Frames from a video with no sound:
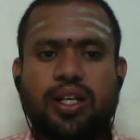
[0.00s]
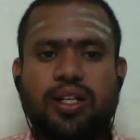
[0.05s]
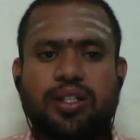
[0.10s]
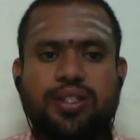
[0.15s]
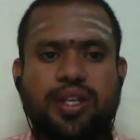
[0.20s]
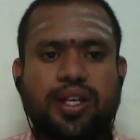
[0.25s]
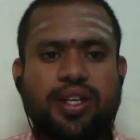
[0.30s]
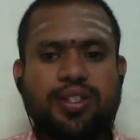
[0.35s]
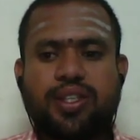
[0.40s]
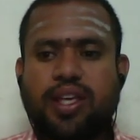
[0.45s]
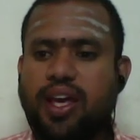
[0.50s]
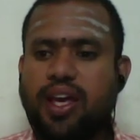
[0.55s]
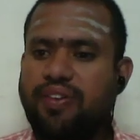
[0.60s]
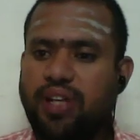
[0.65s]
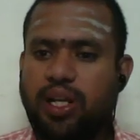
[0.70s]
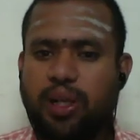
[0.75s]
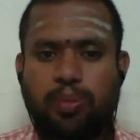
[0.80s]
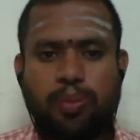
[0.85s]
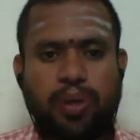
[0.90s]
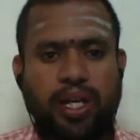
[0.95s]
6A
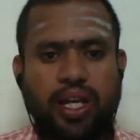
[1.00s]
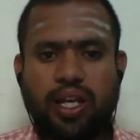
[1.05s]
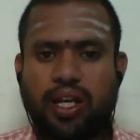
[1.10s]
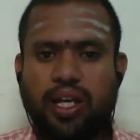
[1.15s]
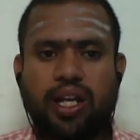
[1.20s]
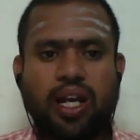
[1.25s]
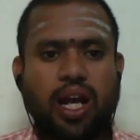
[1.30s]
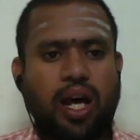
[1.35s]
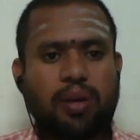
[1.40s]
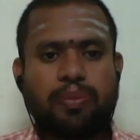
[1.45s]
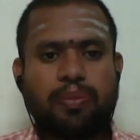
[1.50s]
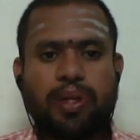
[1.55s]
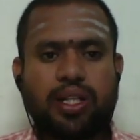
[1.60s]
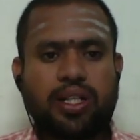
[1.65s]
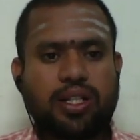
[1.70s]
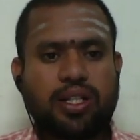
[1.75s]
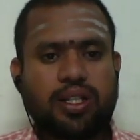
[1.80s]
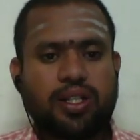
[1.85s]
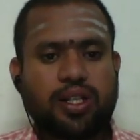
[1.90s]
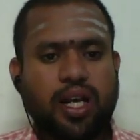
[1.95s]
will be normal
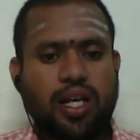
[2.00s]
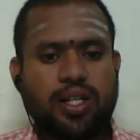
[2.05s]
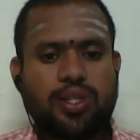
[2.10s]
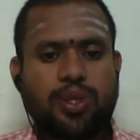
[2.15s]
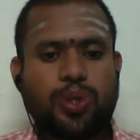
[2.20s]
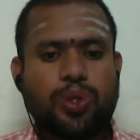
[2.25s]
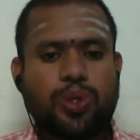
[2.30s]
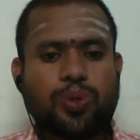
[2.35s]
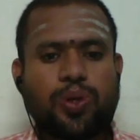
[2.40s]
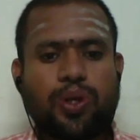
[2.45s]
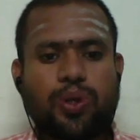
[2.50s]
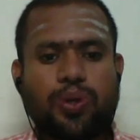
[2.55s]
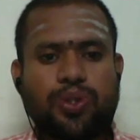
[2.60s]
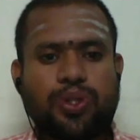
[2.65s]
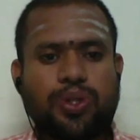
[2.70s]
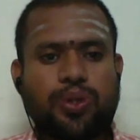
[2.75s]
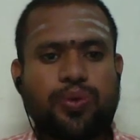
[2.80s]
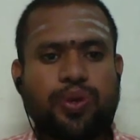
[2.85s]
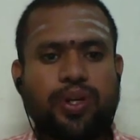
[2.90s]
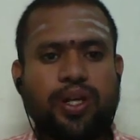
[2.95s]
as usual
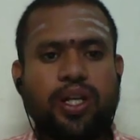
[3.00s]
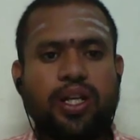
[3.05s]
question.